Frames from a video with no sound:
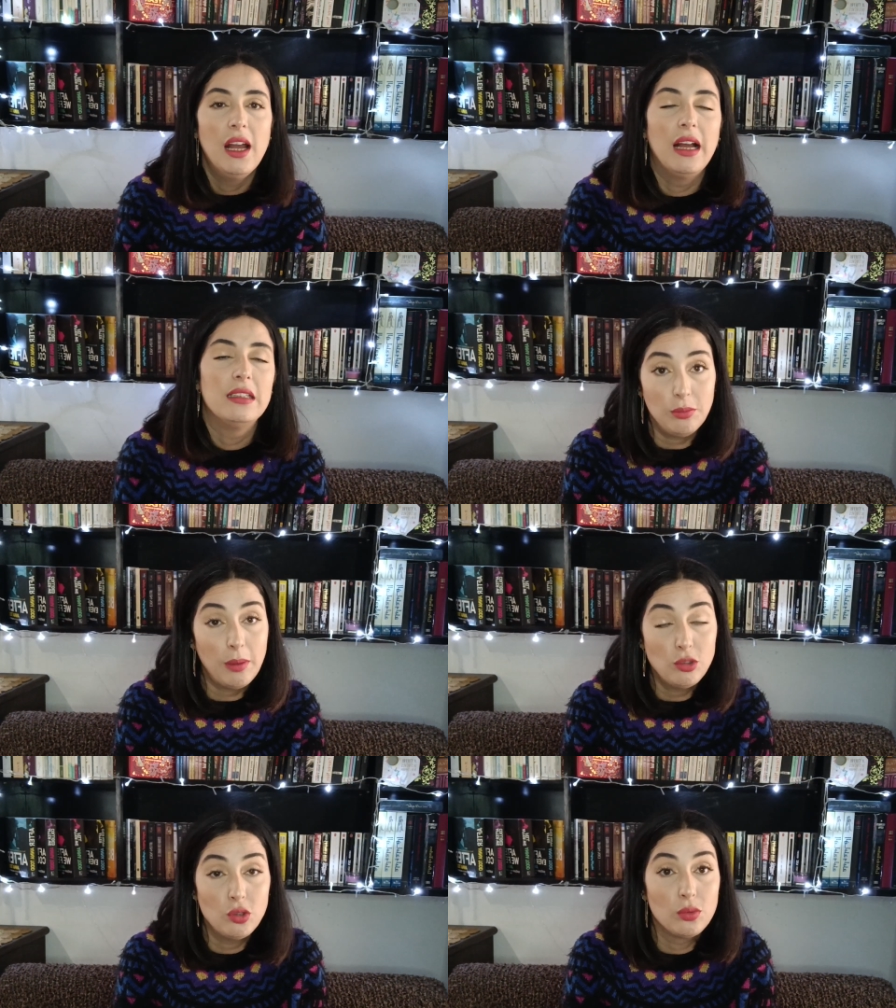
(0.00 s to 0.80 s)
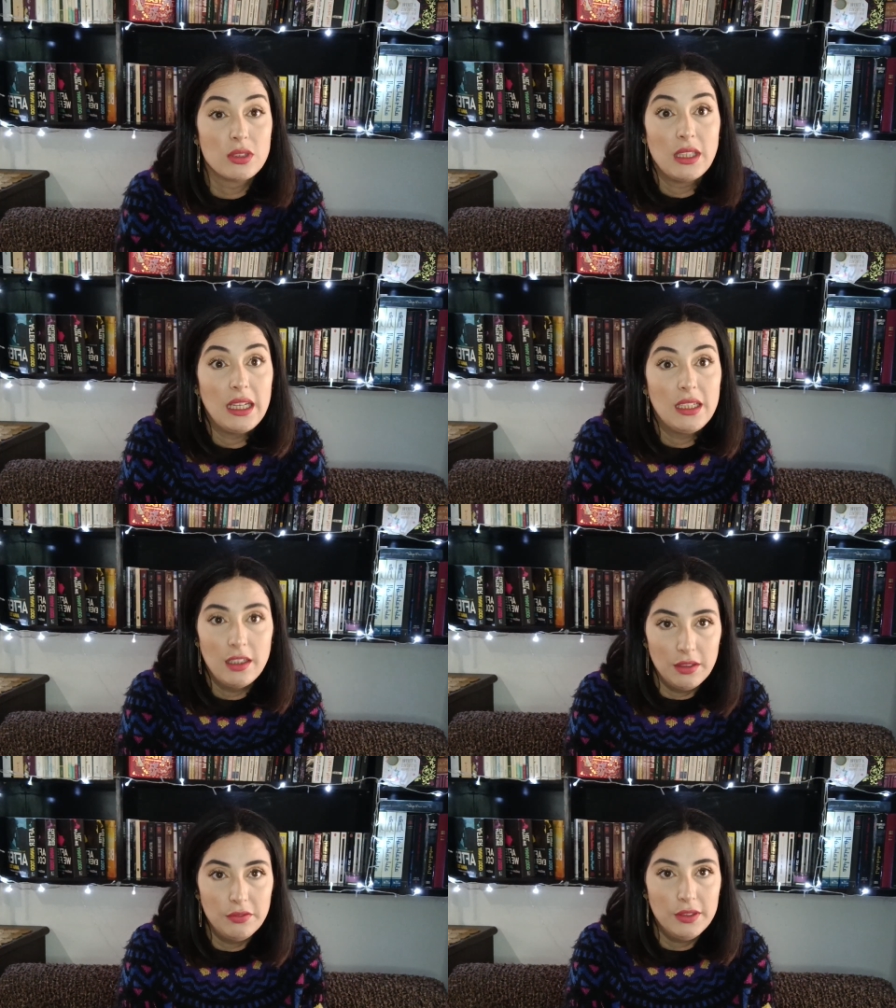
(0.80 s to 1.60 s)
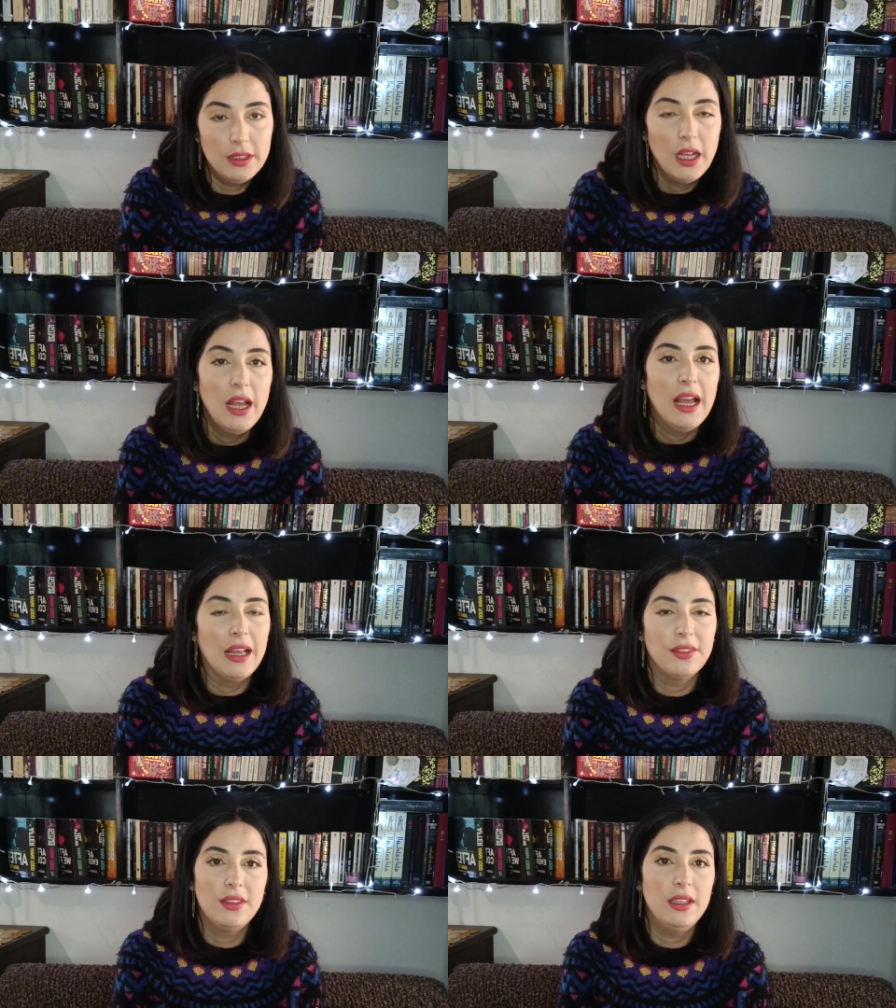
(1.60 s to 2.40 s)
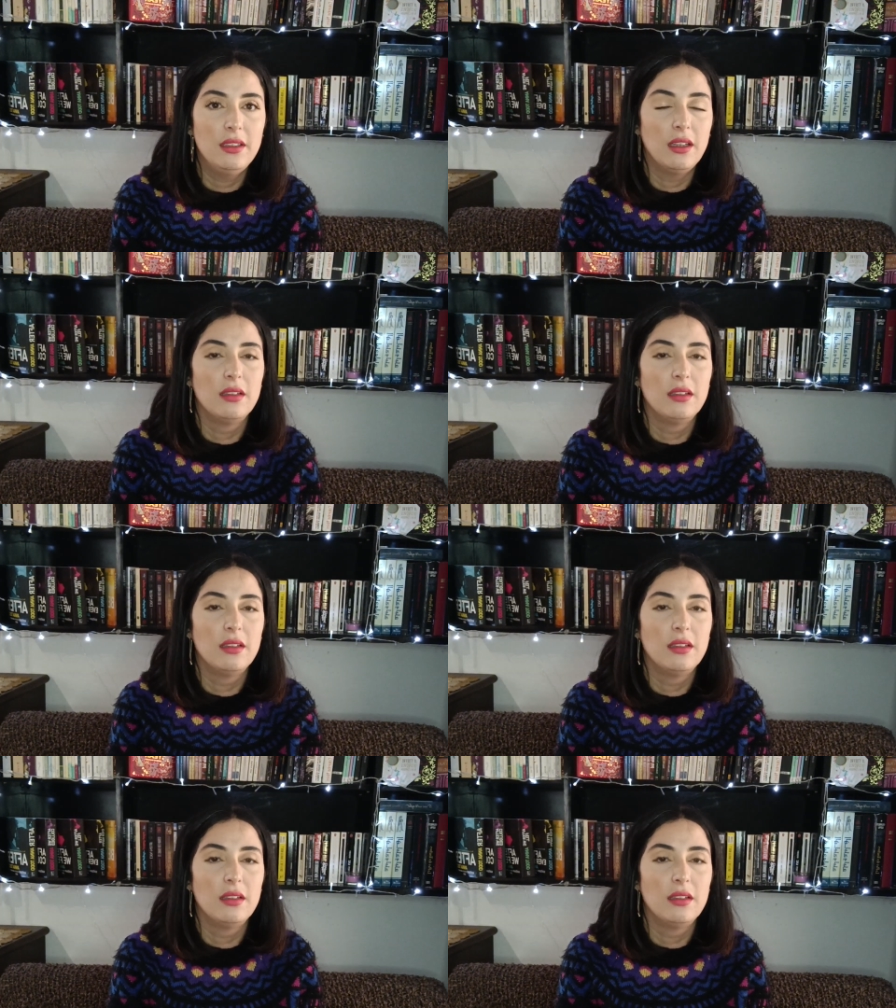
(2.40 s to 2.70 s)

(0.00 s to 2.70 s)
and the mom she was like livid and then